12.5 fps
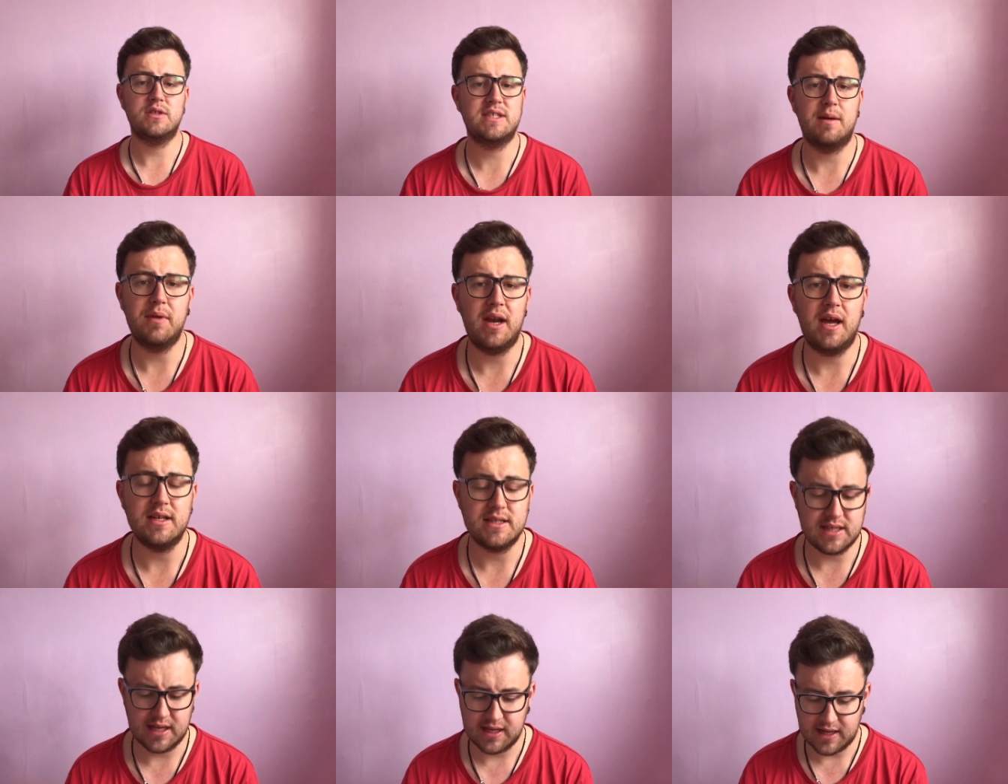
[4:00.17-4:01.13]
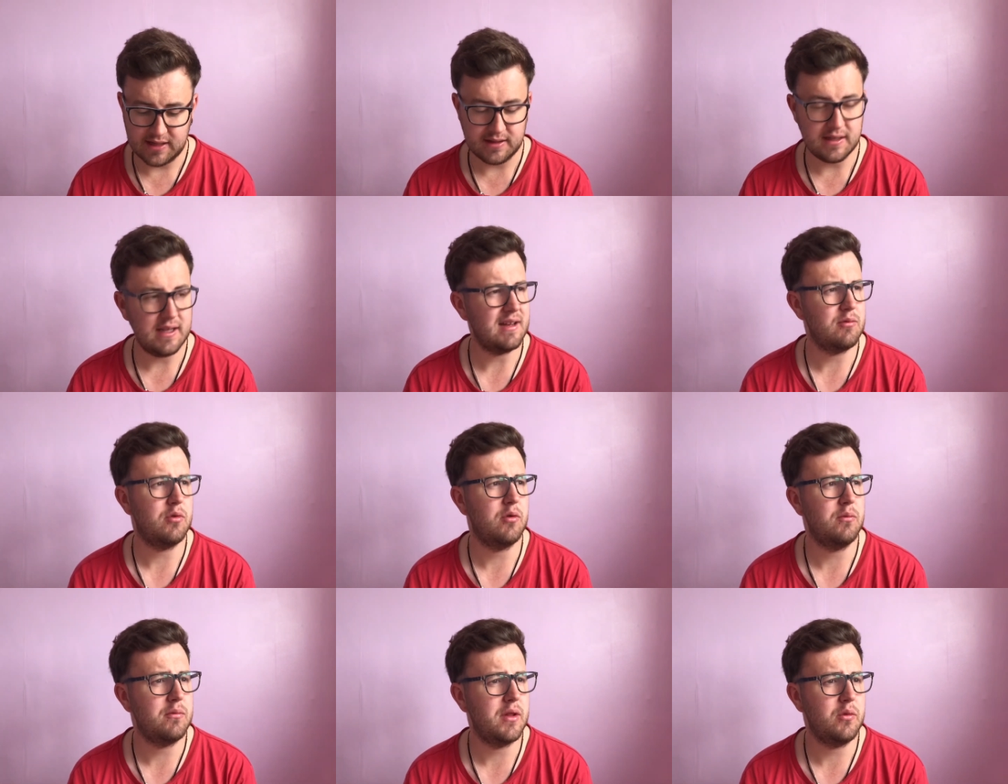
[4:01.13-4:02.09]
on summer nights, like
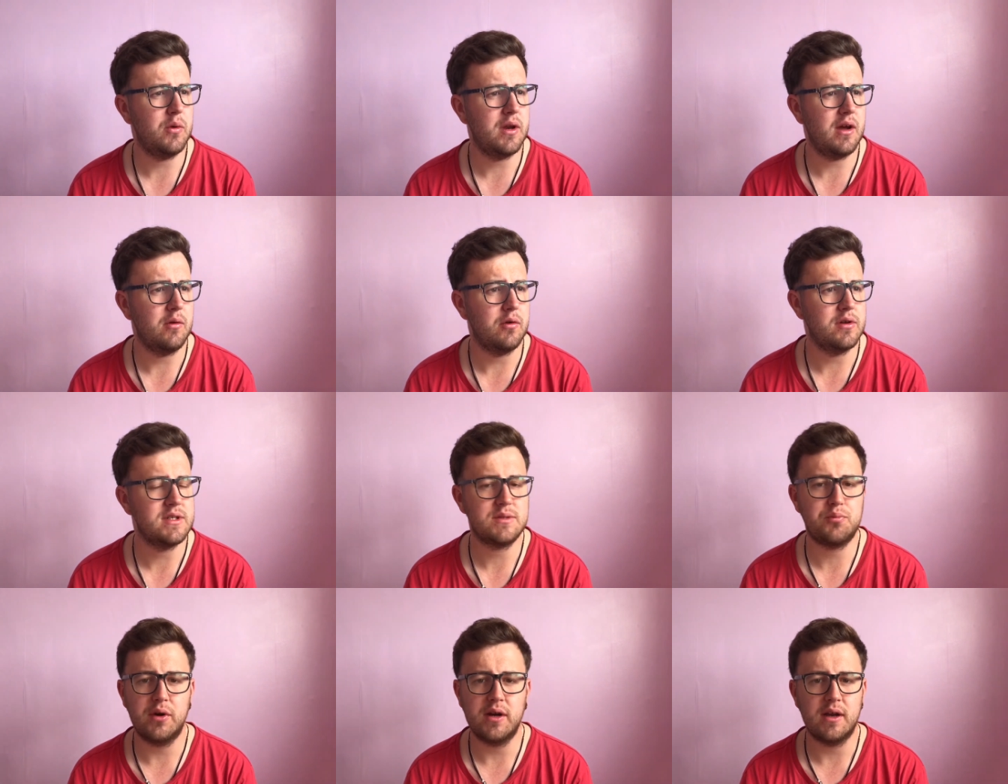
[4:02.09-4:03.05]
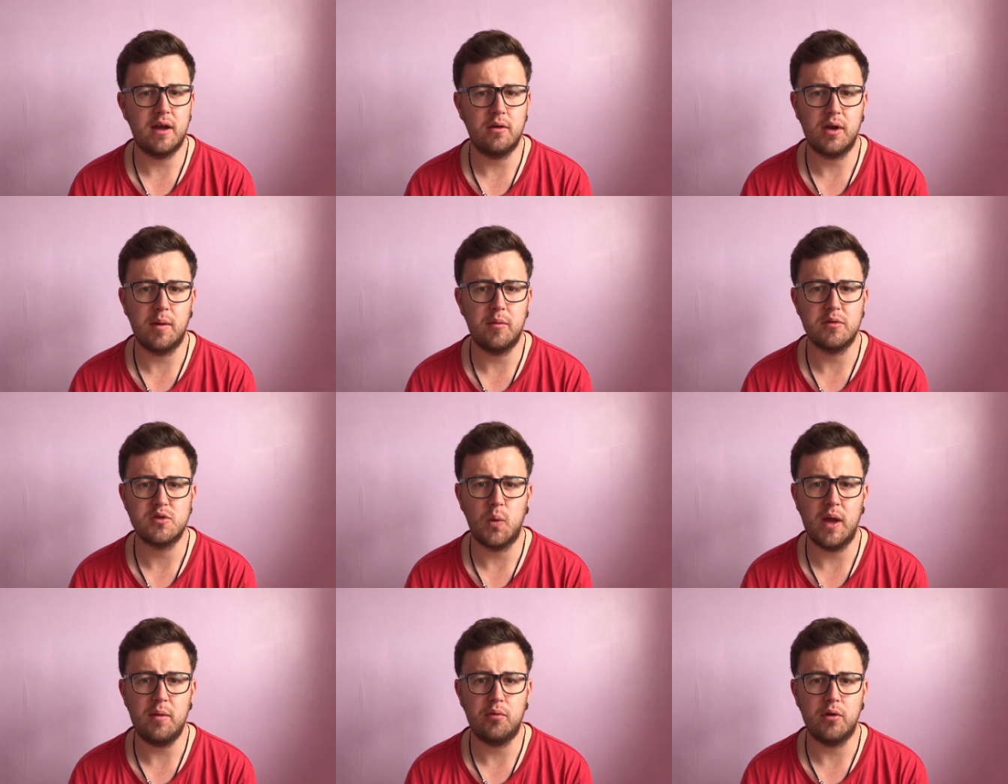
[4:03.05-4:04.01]
what month are we now? We're in spring now, coming up to
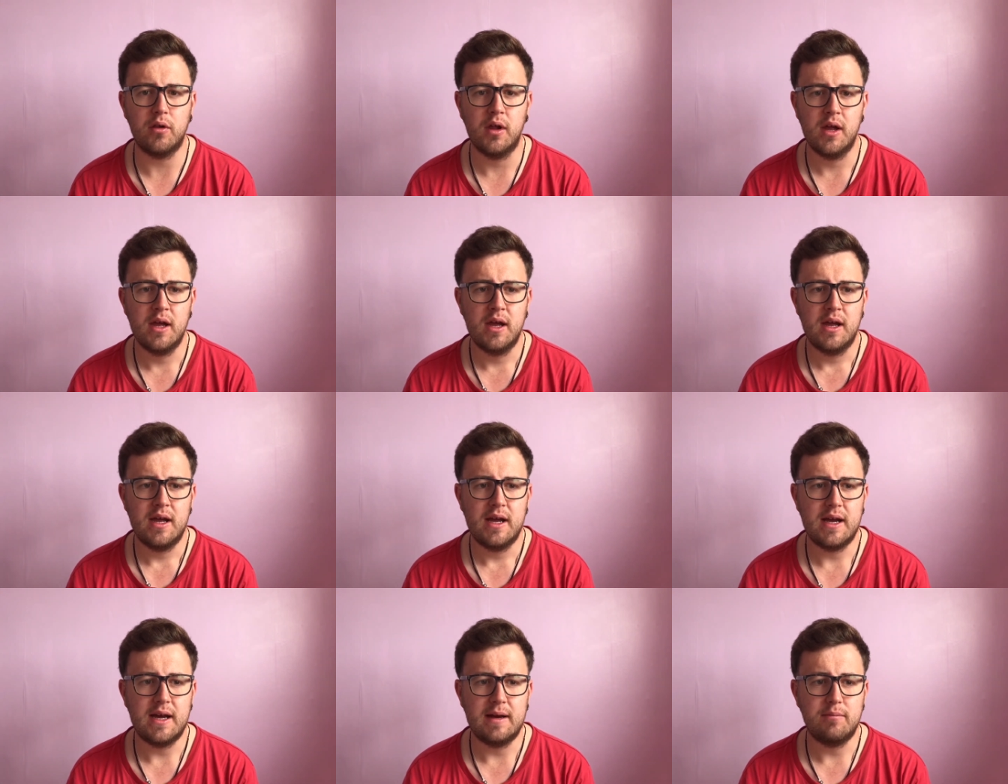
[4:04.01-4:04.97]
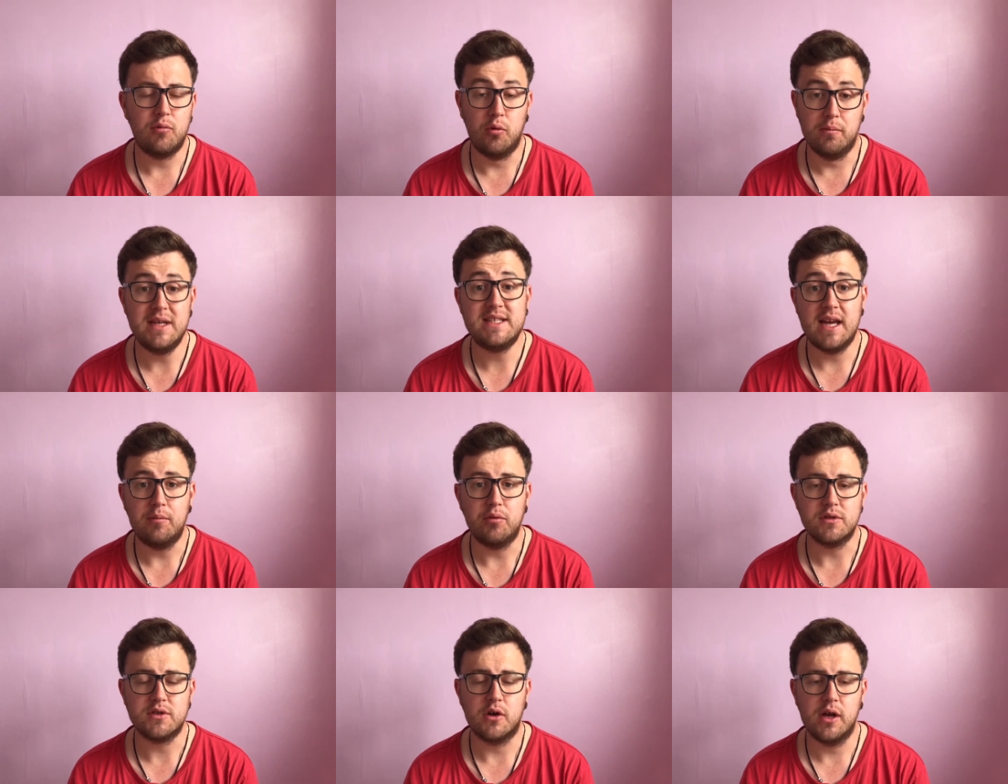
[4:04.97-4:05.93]
April, or
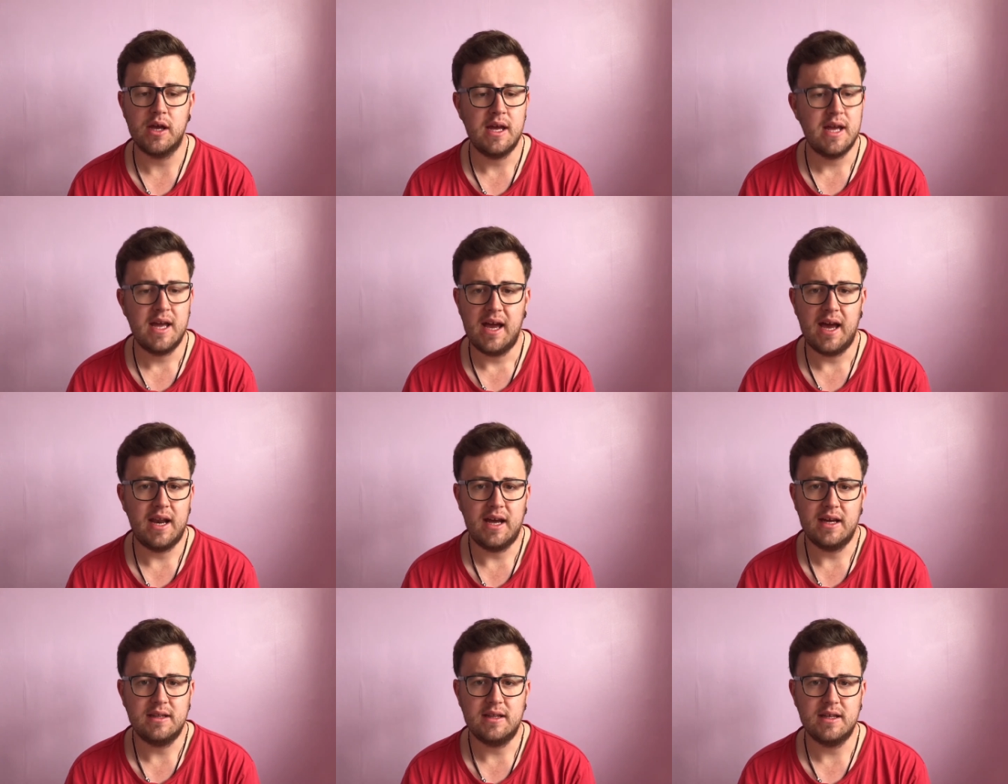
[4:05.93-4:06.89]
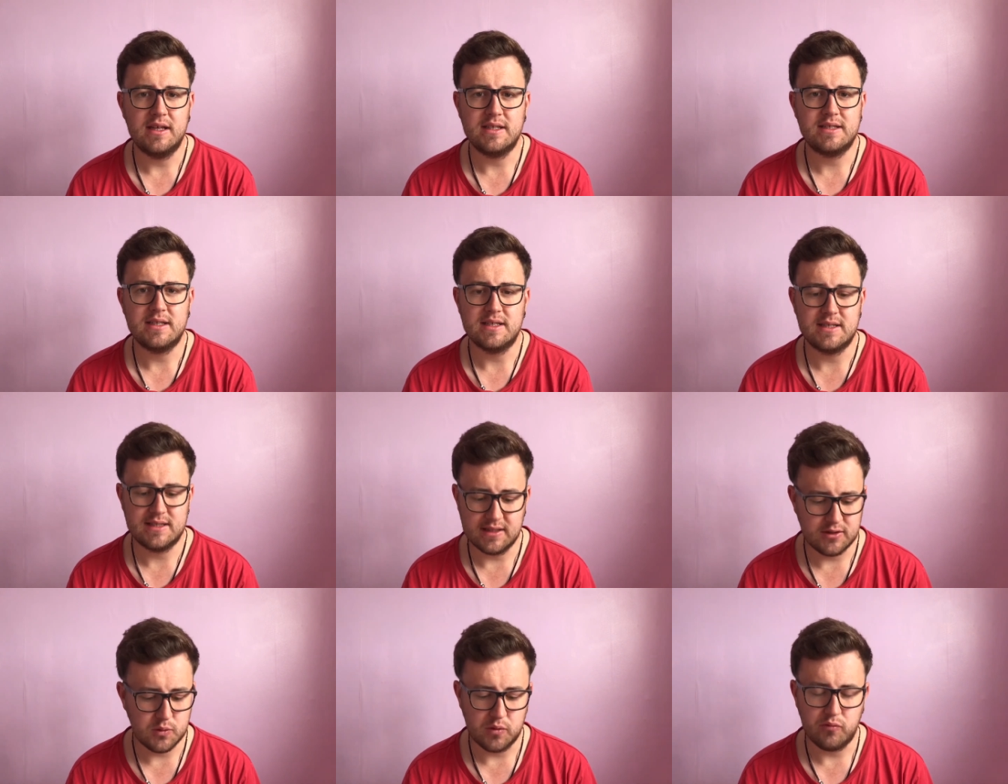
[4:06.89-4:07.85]
mid-April, sorry, and it's
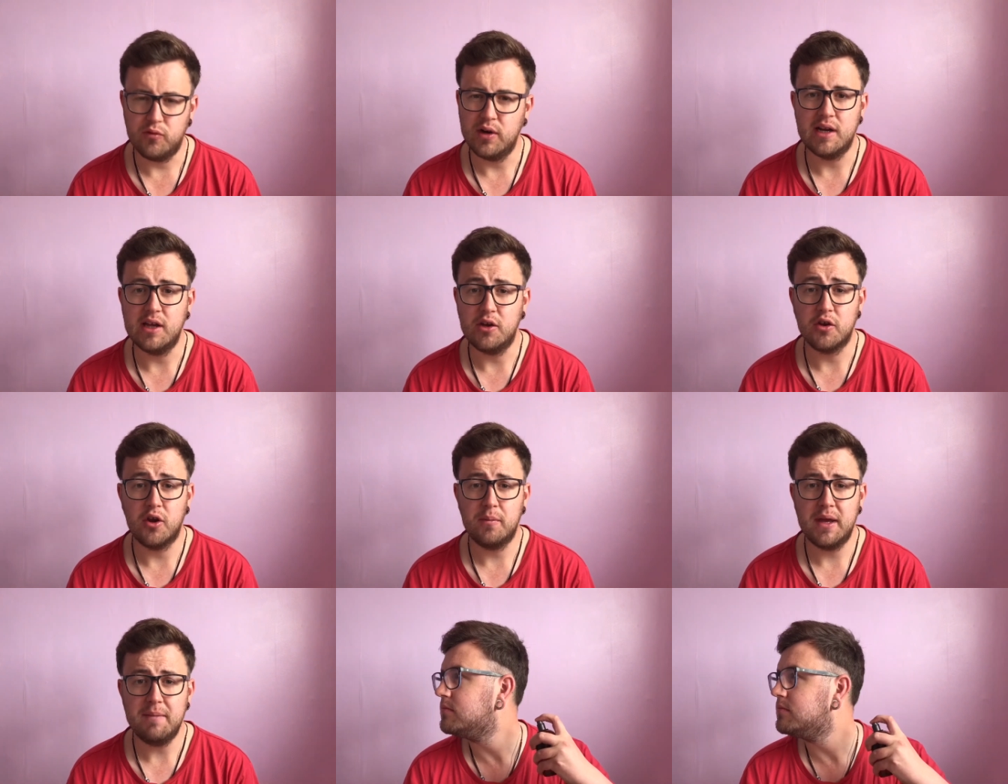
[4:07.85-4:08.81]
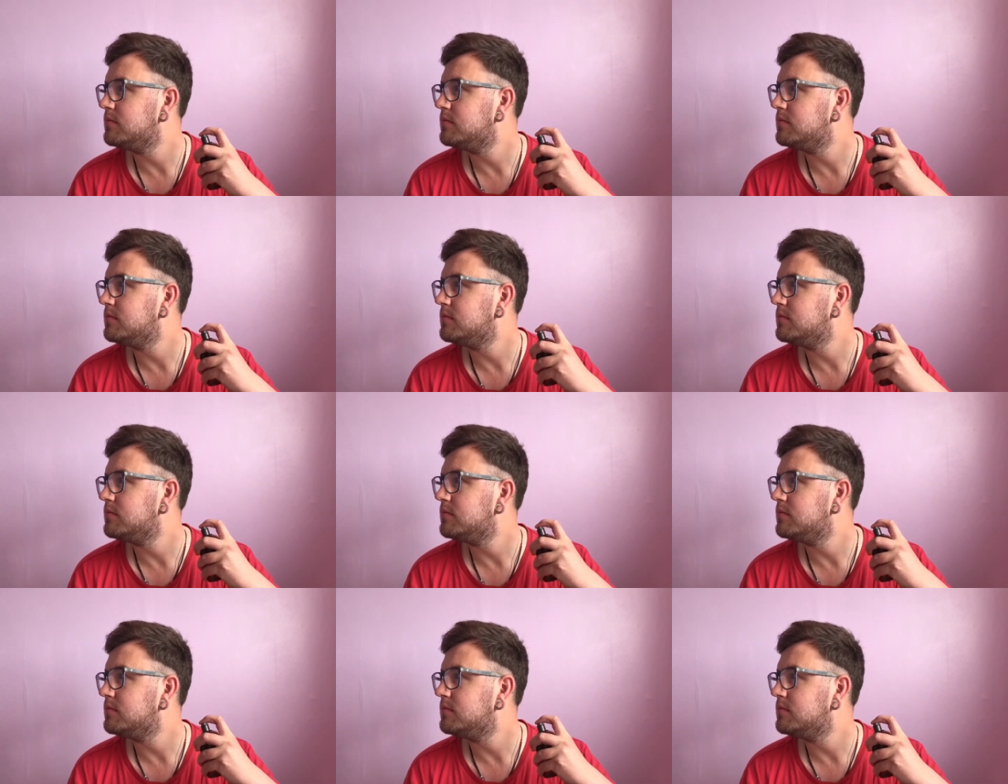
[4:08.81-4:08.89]
still doing really good on me.